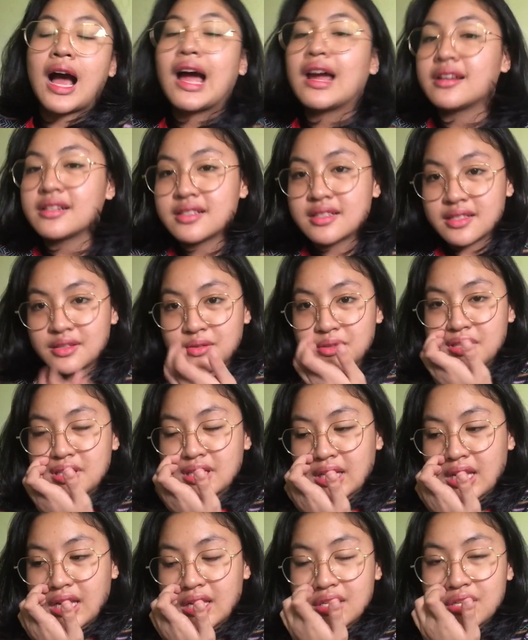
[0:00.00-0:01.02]
I still
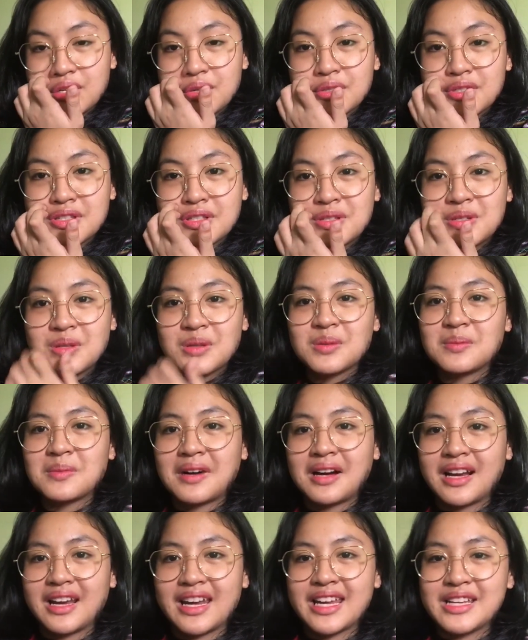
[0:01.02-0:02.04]
didn't get used to
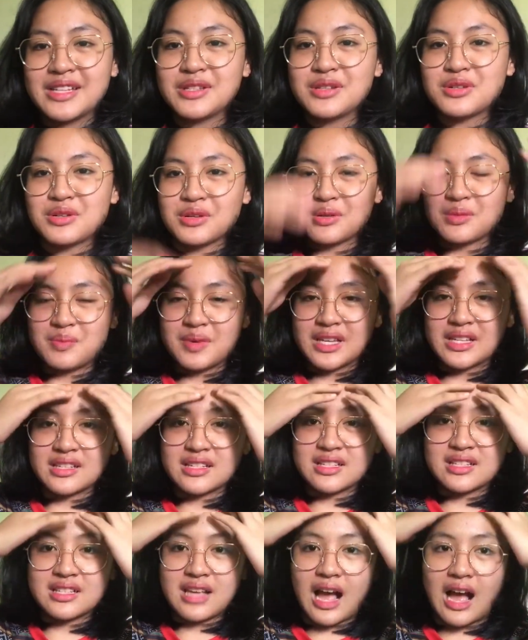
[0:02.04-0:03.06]
my intro
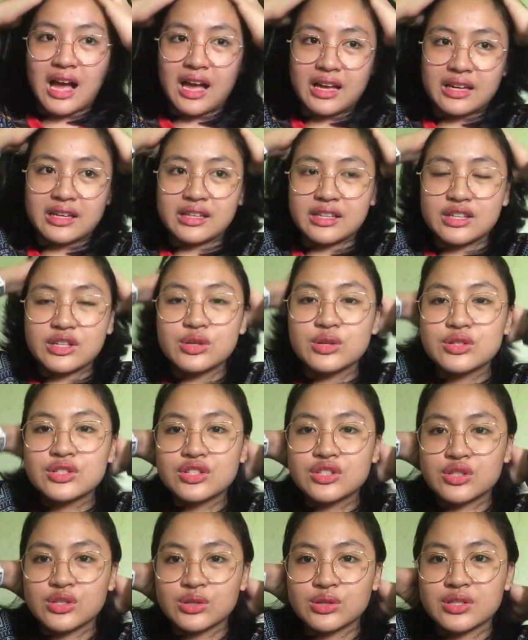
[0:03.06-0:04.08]
because I
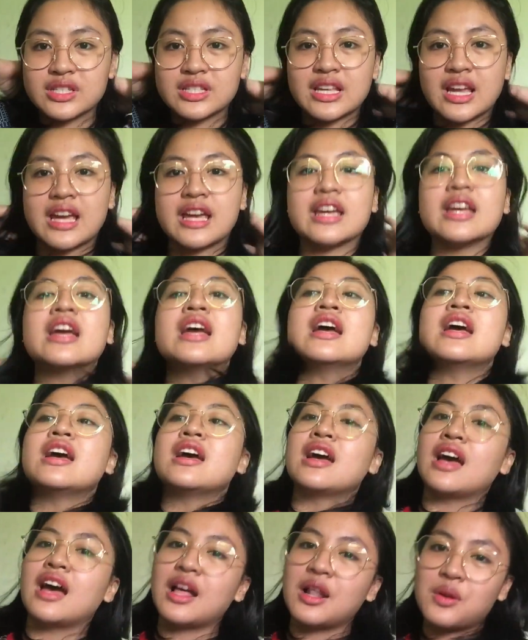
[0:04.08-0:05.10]
used to say
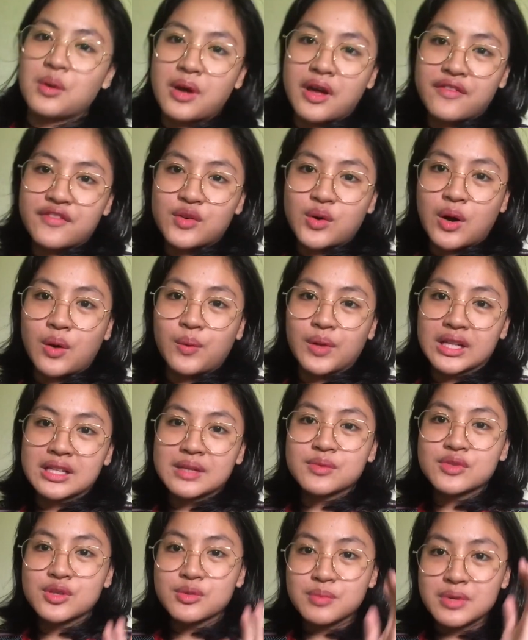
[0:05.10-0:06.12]
hello everyone,
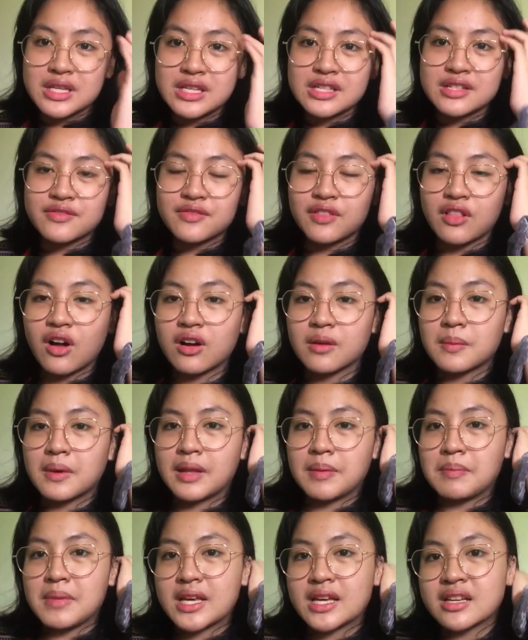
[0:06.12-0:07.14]
welcome to Beanie's Vlog
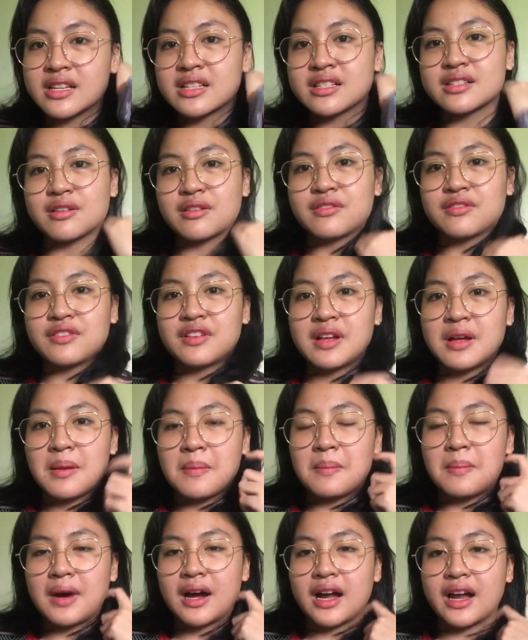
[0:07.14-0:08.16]
but because of
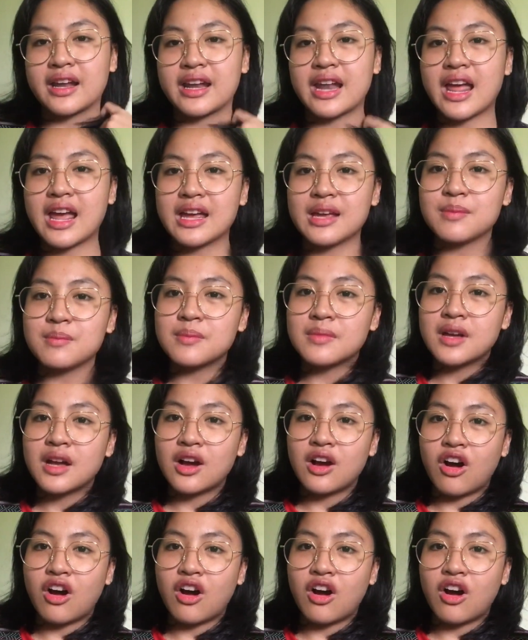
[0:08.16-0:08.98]
my name